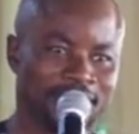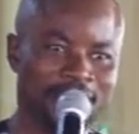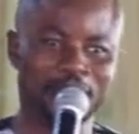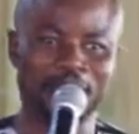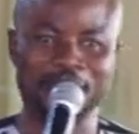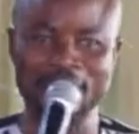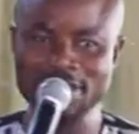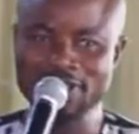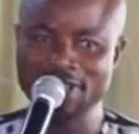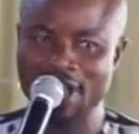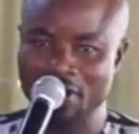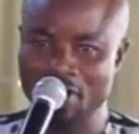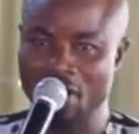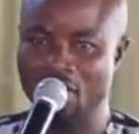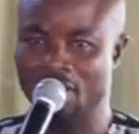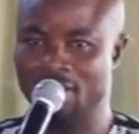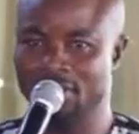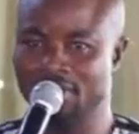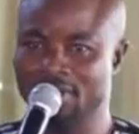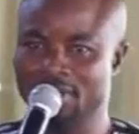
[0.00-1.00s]
Praise the
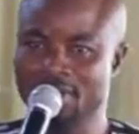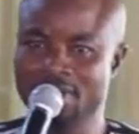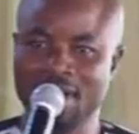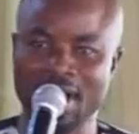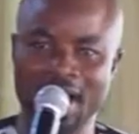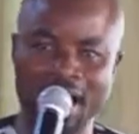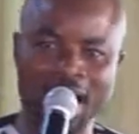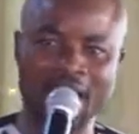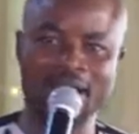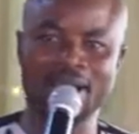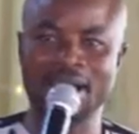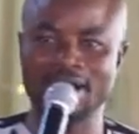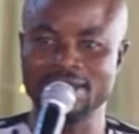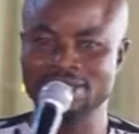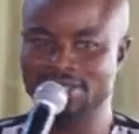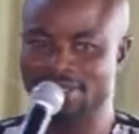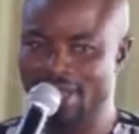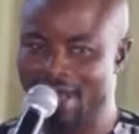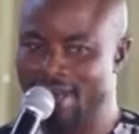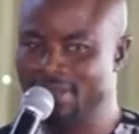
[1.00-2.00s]
Lord. I can
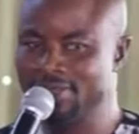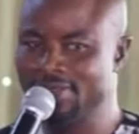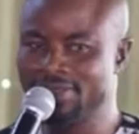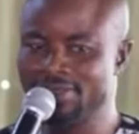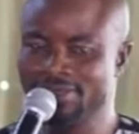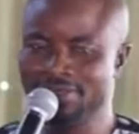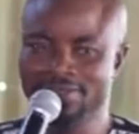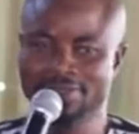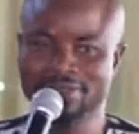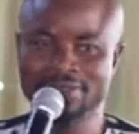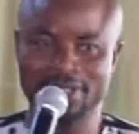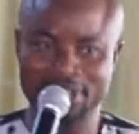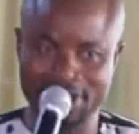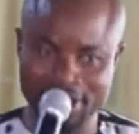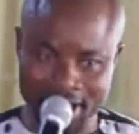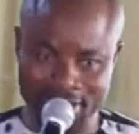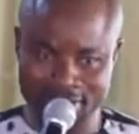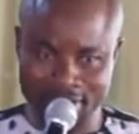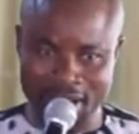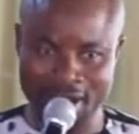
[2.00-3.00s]
stand
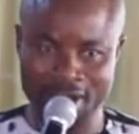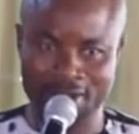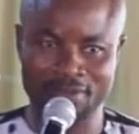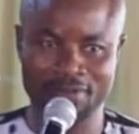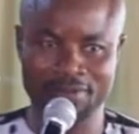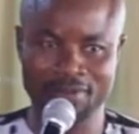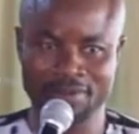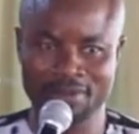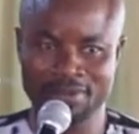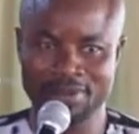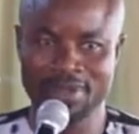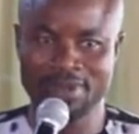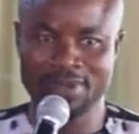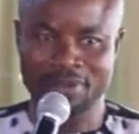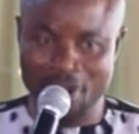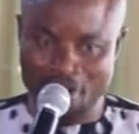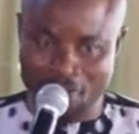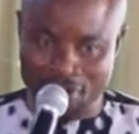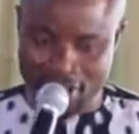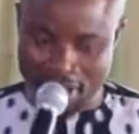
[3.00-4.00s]
here now
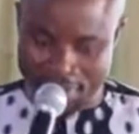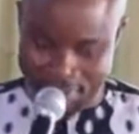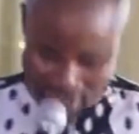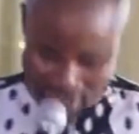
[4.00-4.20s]
comfortably.